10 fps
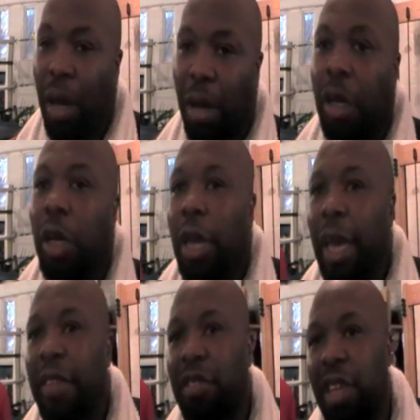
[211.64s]
Oh,
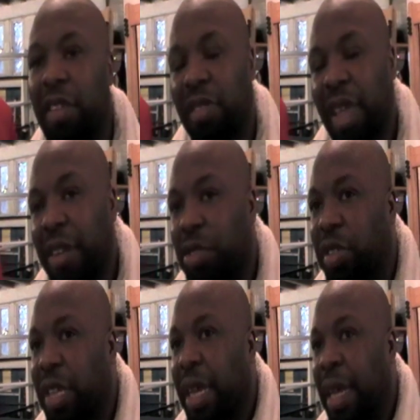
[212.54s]
it's started to
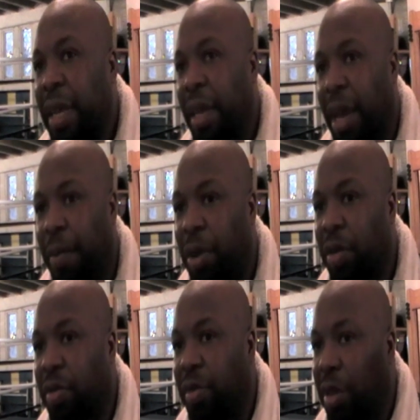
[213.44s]
sink in now, I'll be
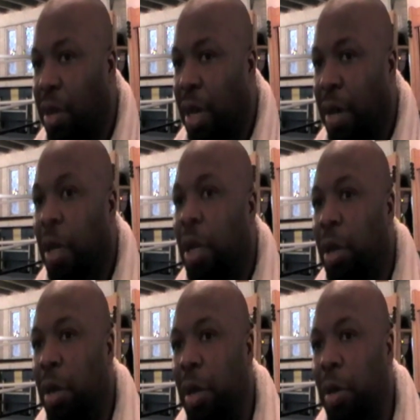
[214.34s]
honest with you.
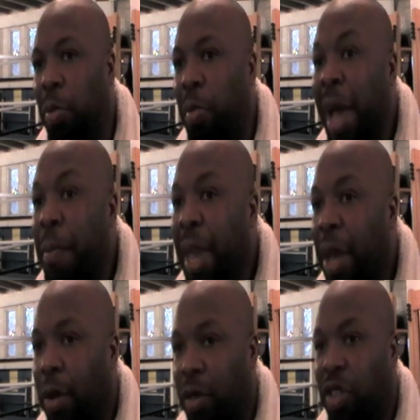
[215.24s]
My
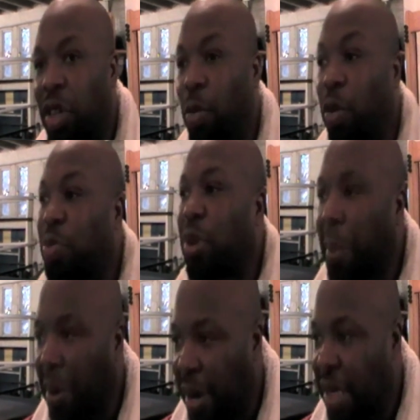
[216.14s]
main concern was
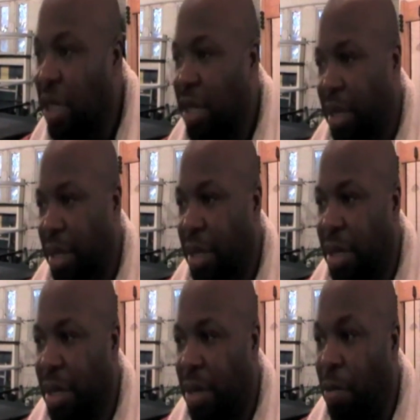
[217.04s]
preparation.
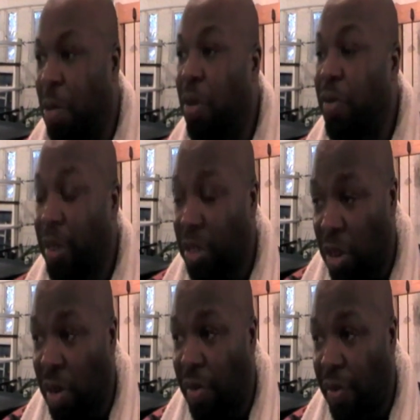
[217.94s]
When we first
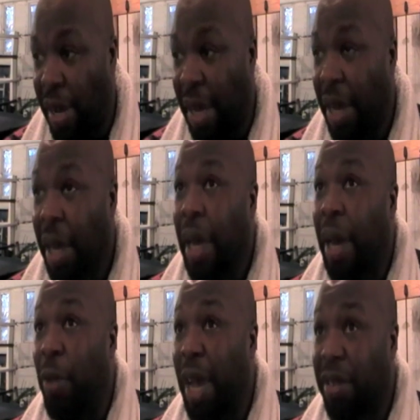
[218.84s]
got the fight,
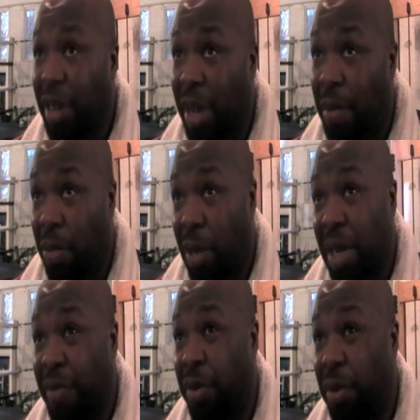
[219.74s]
we had time. We
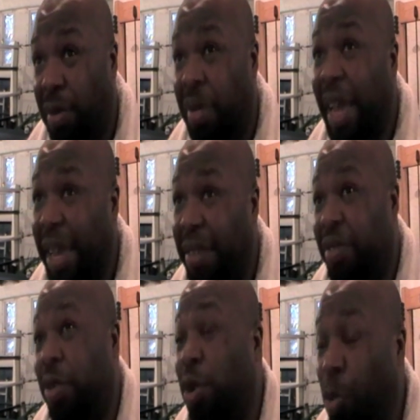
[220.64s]
had a few days
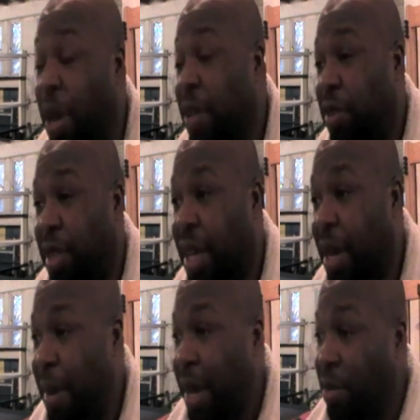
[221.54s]
or a week to think
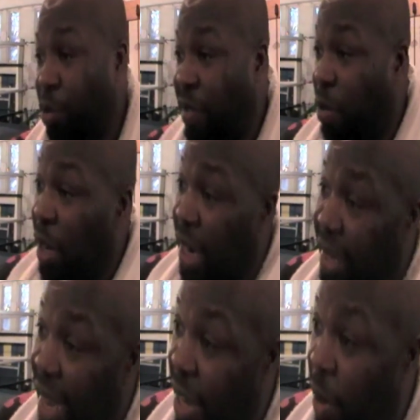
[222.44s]
about whether we were going
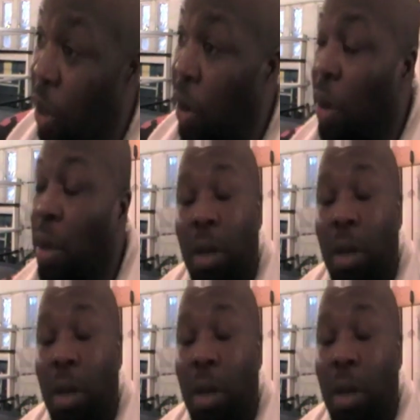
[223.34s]
to take it or not.